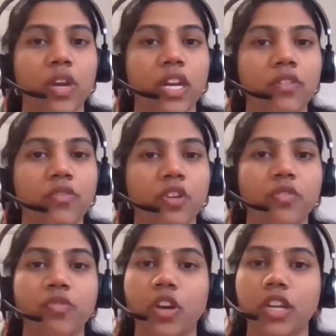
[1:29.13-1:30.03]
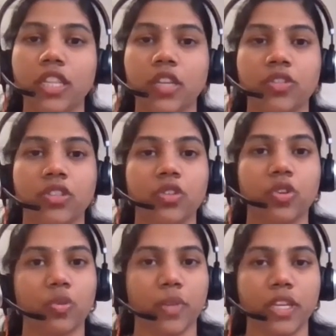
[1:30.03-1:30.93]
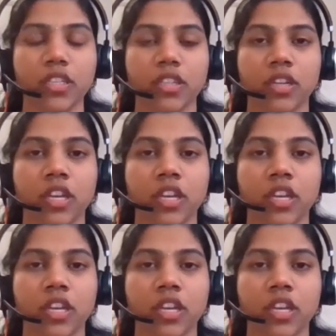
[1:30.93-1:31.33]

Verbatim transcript: only for 40,000 crore rupees.